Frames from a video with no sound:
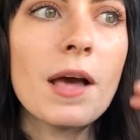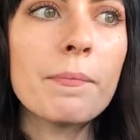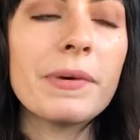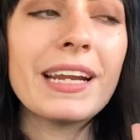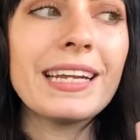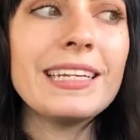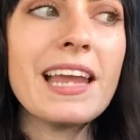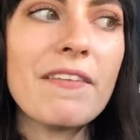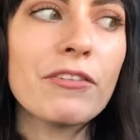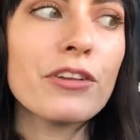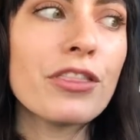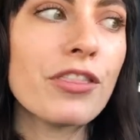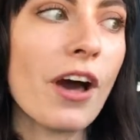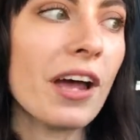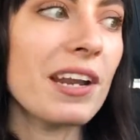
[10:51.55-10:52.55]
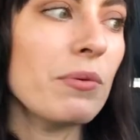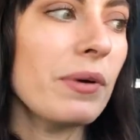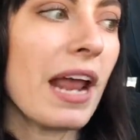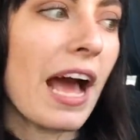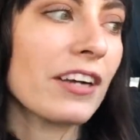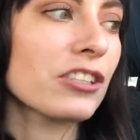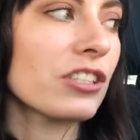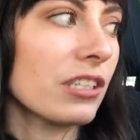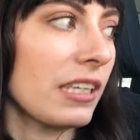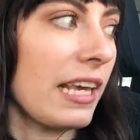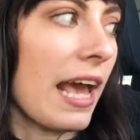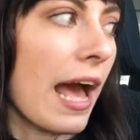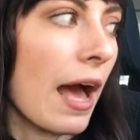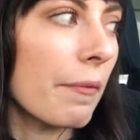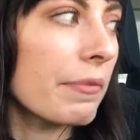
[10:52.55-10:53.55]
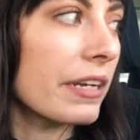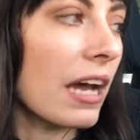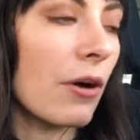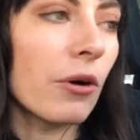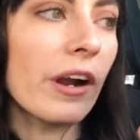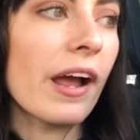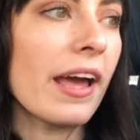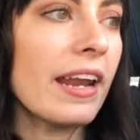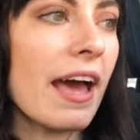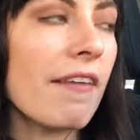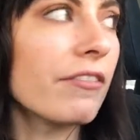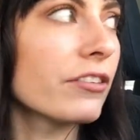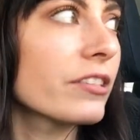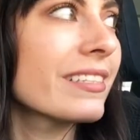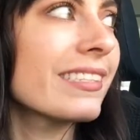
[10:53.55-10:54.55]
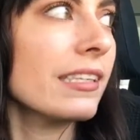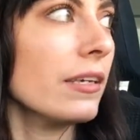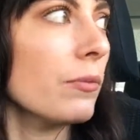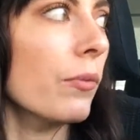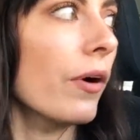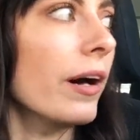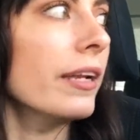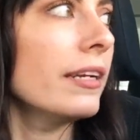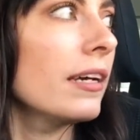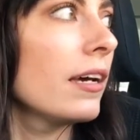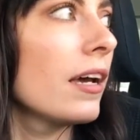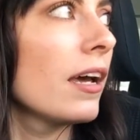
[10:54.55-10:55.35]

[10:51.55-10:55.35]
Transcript: but I never thought it would actually happen or I'd ever see one.